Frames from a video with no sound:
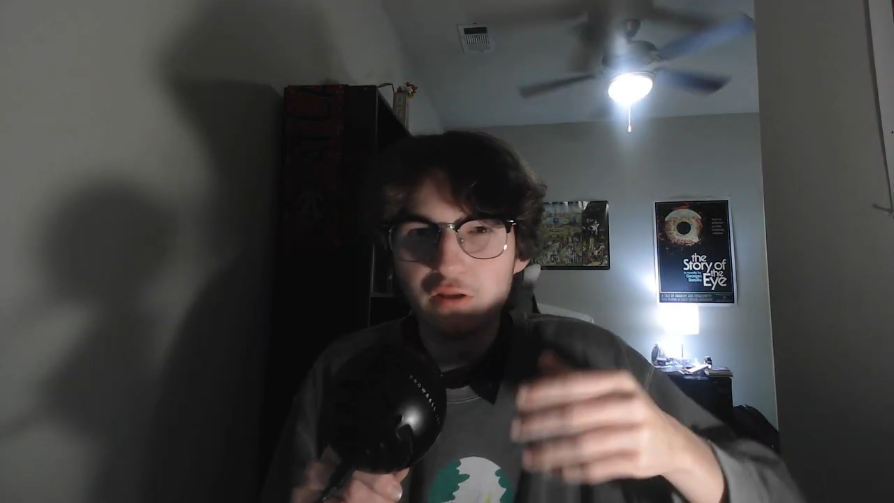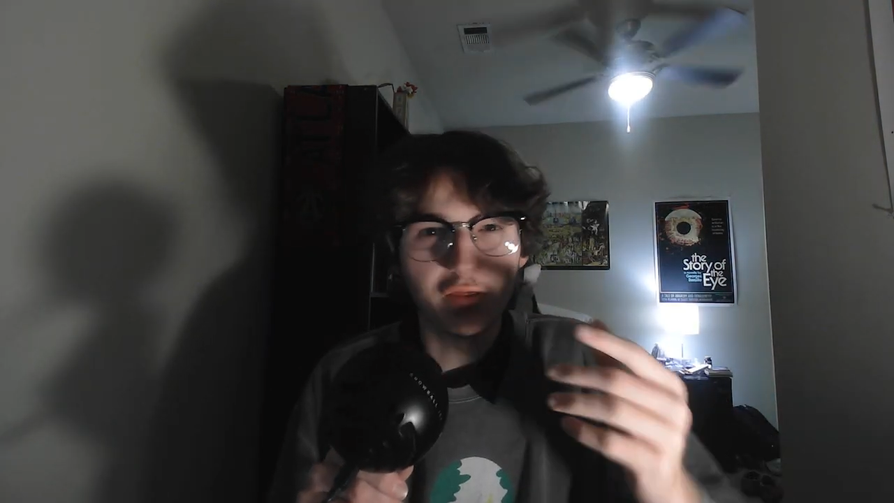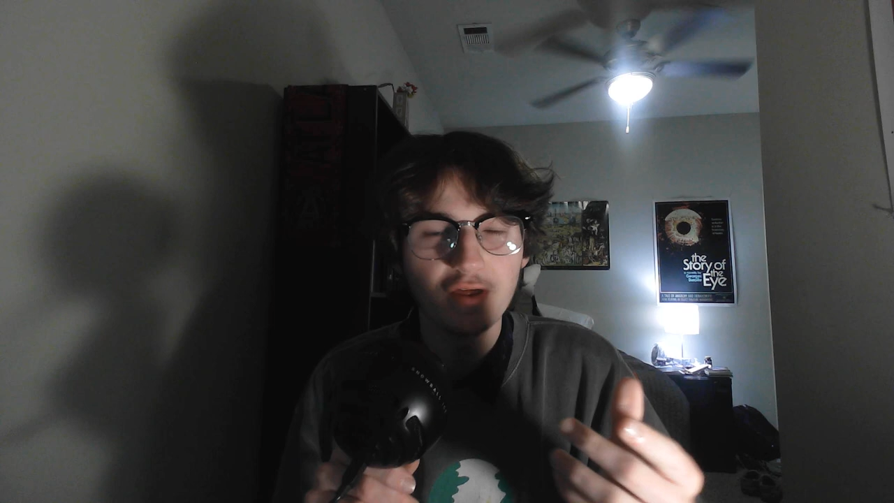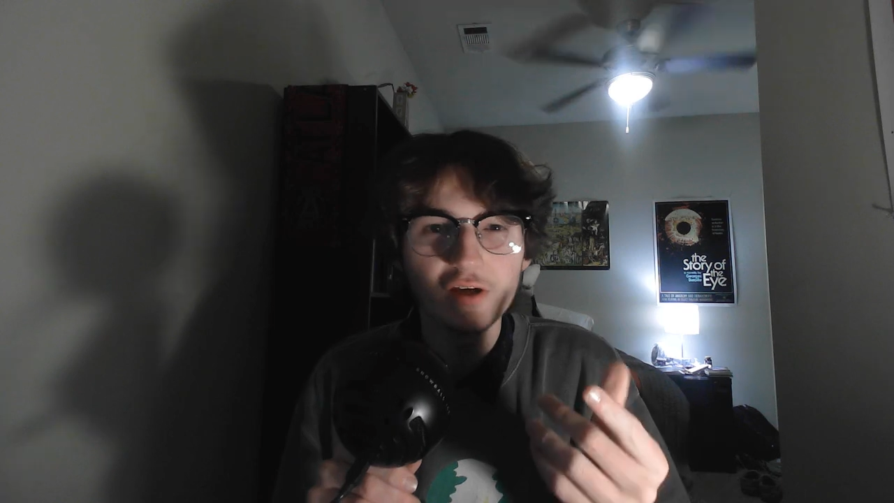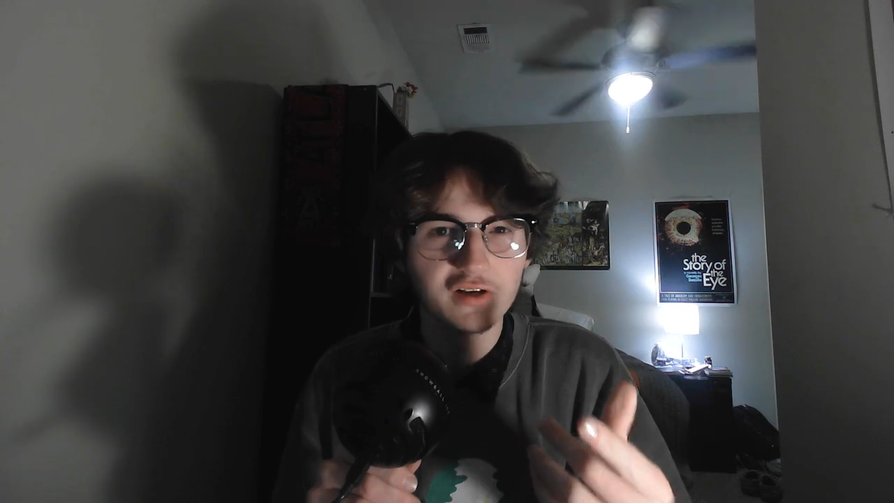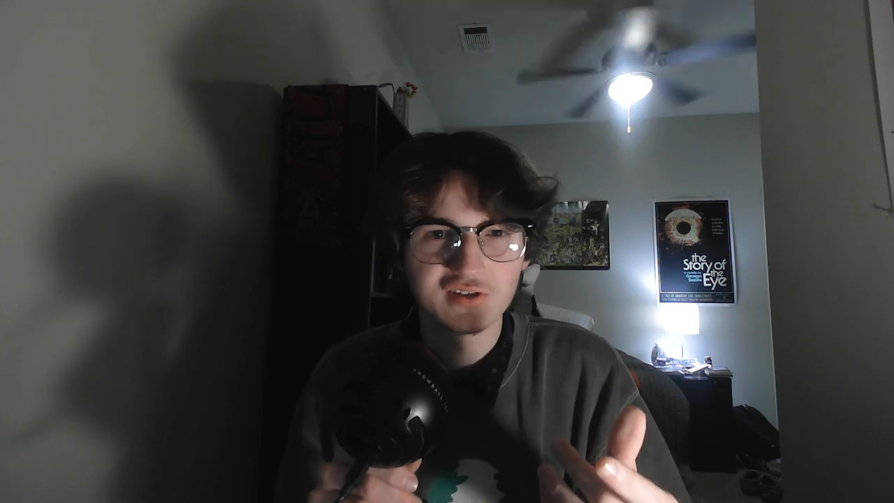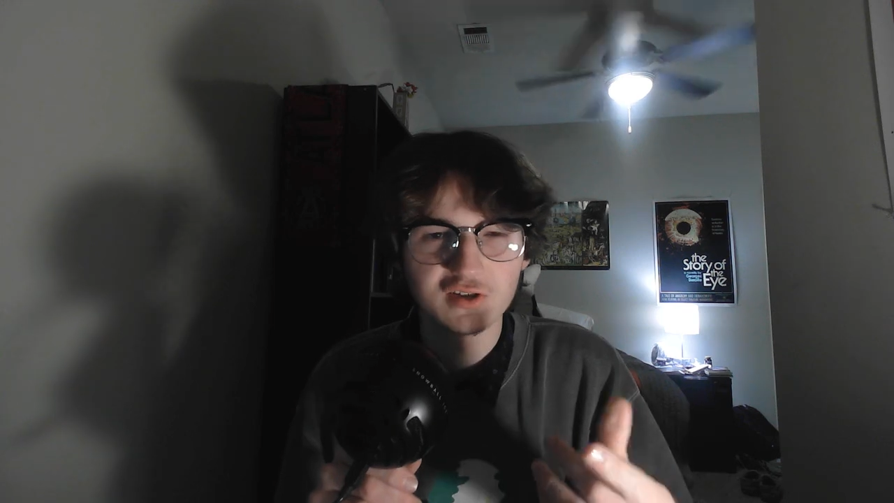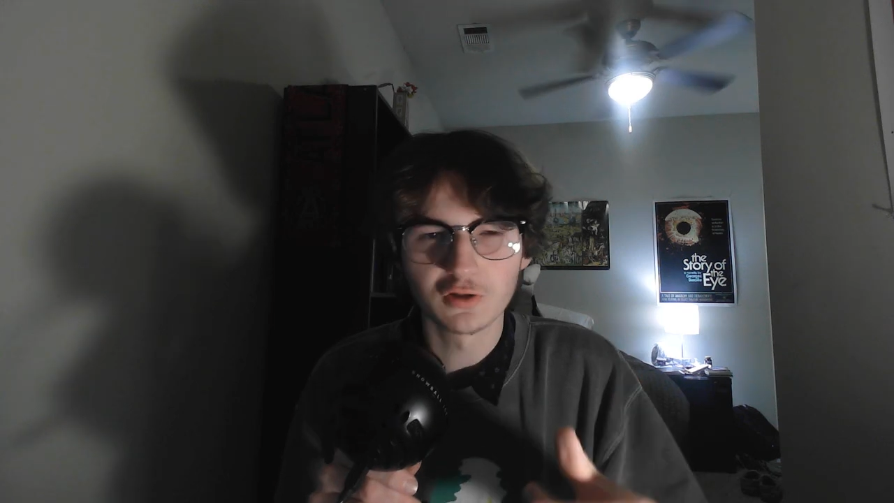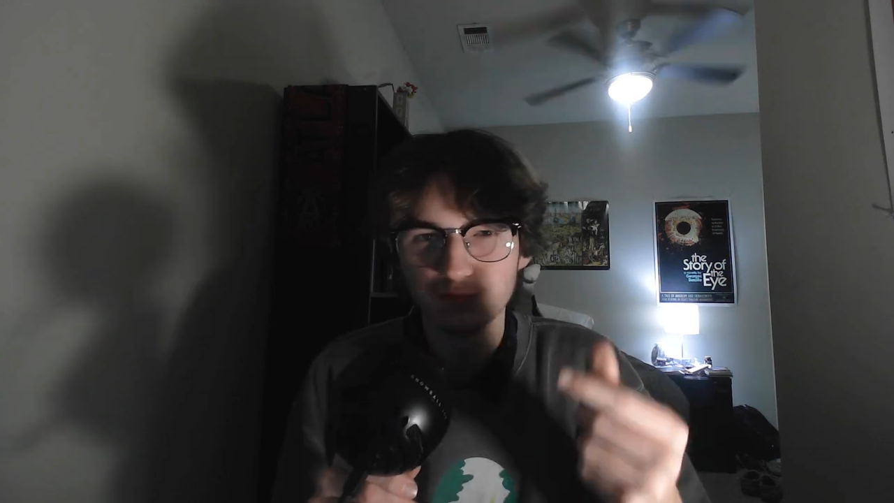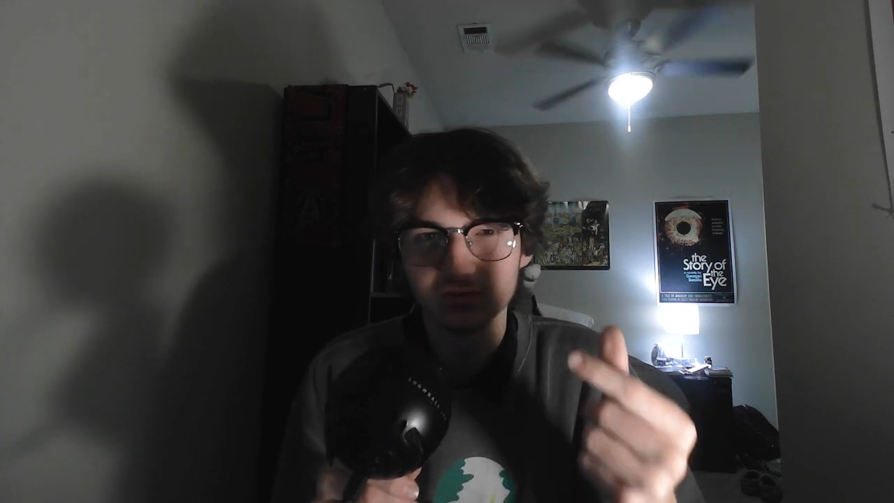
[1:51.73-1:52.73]
The thing in
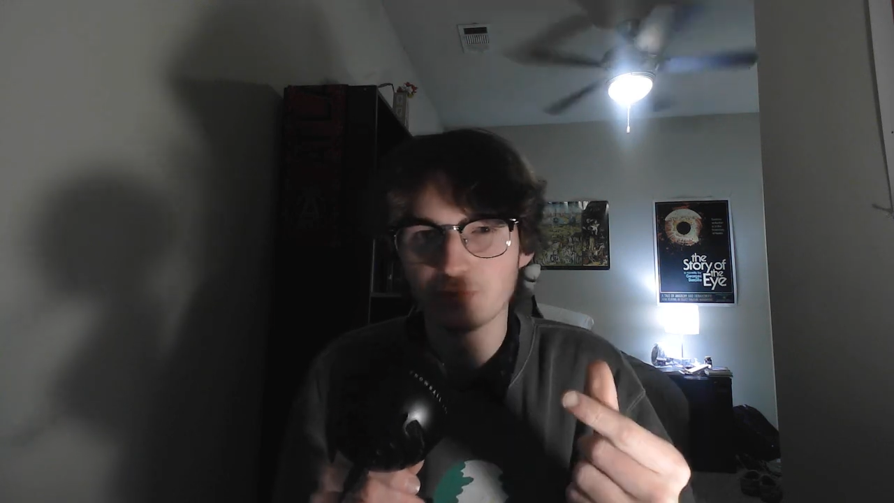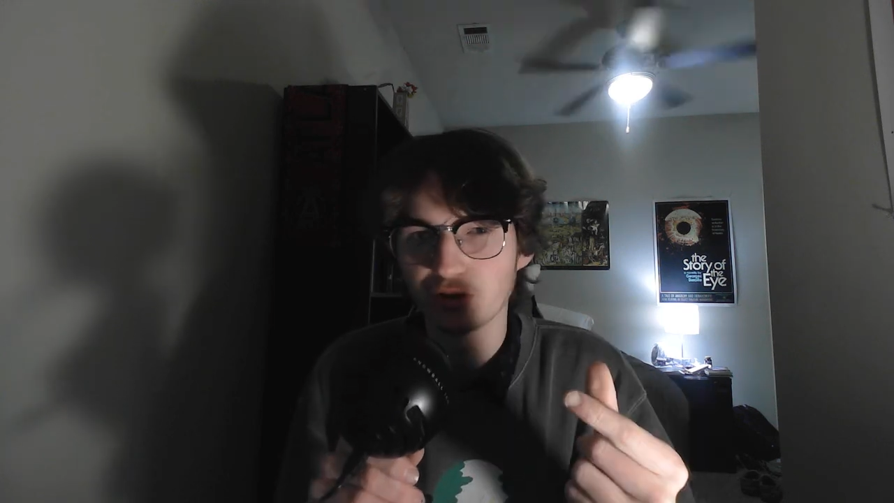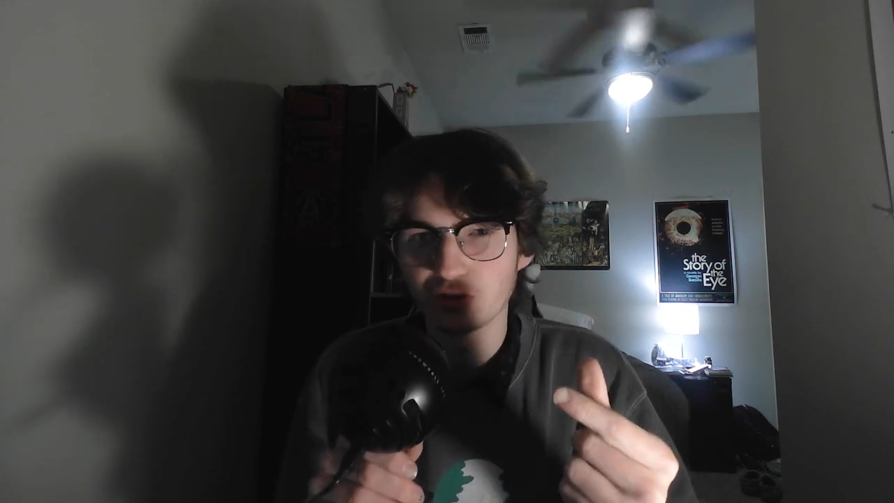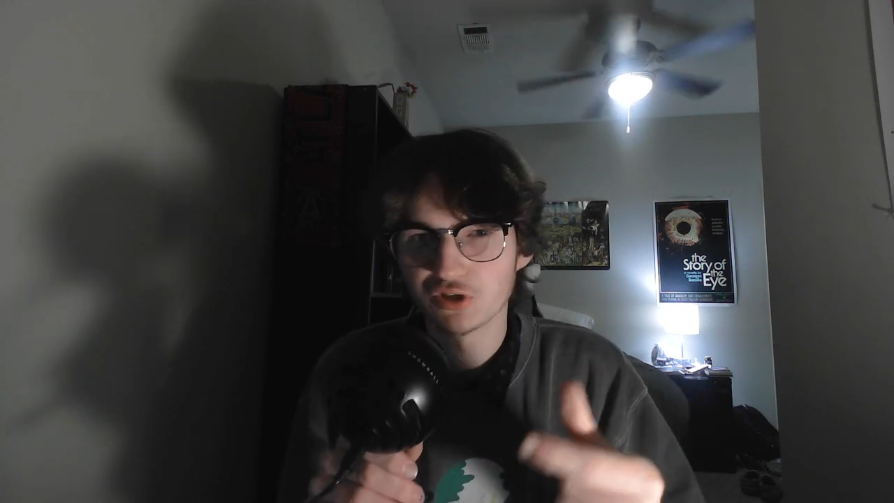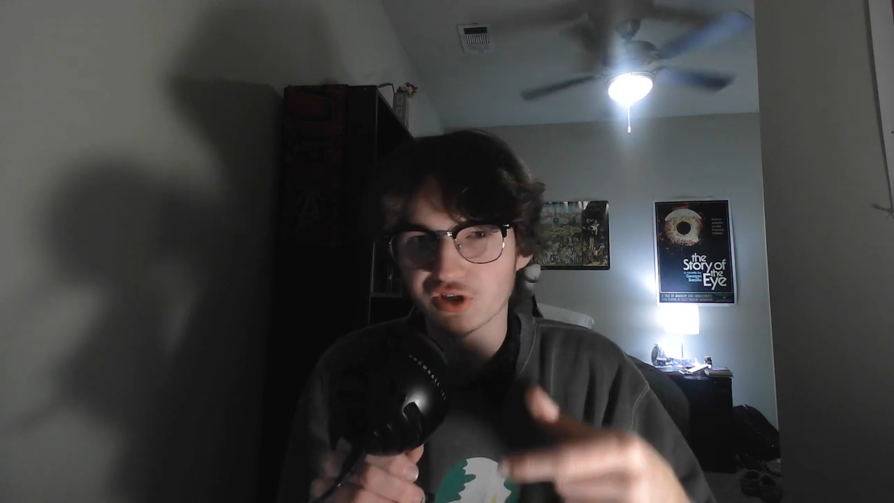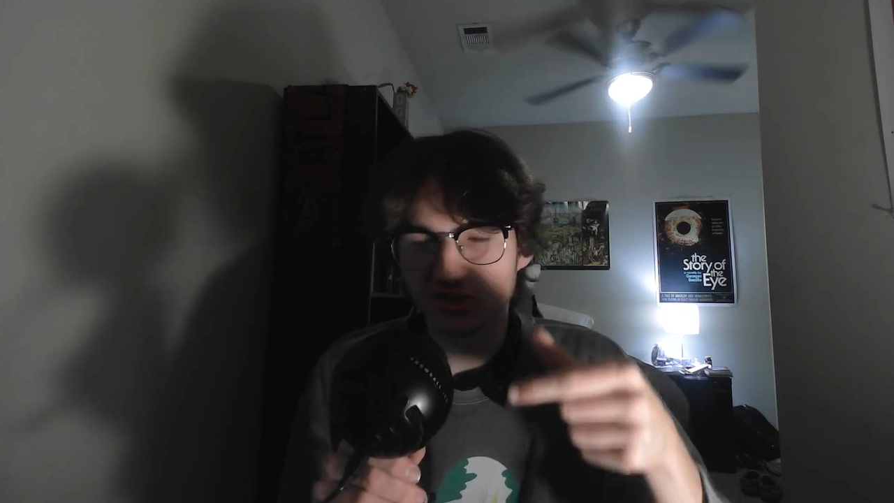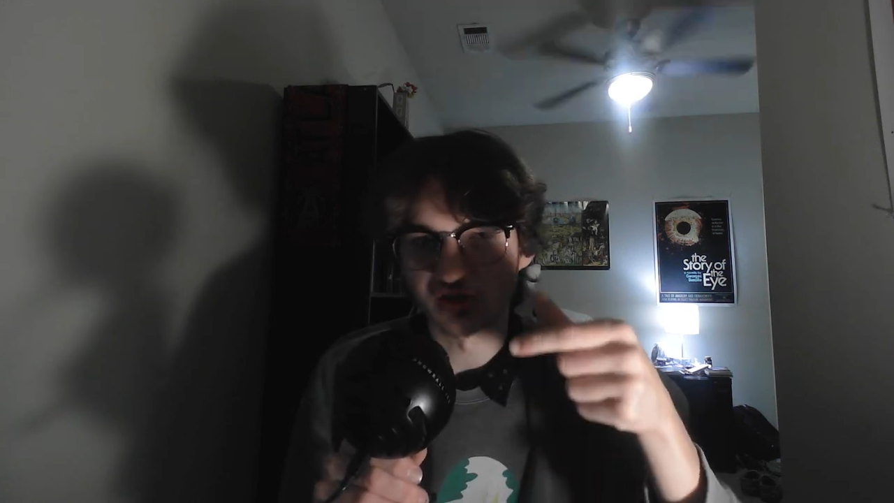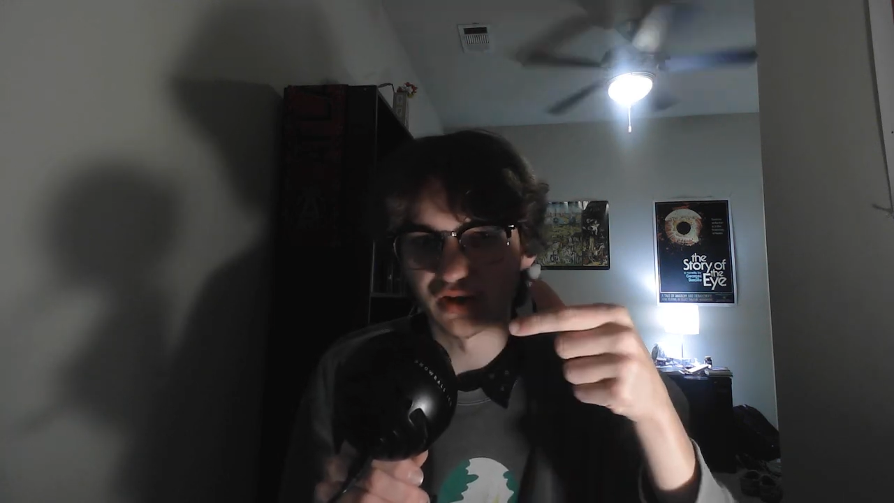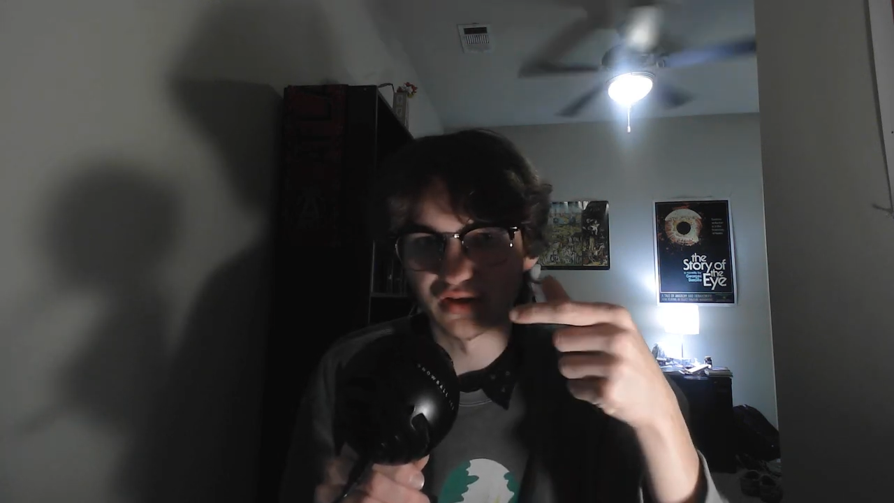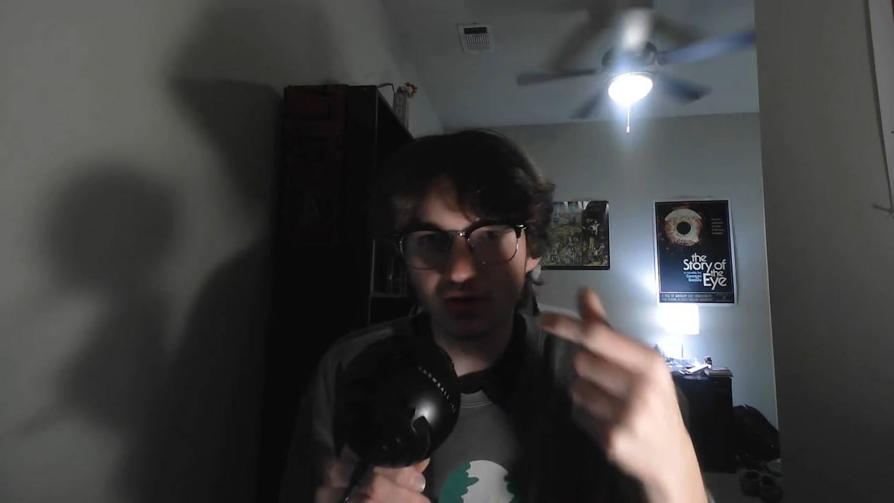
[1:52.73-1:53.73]
itself is merely just
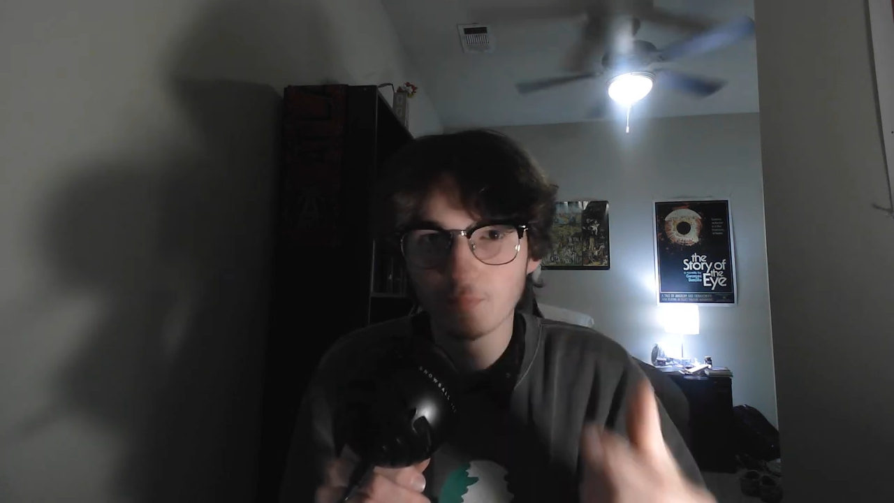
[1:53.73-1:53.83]
the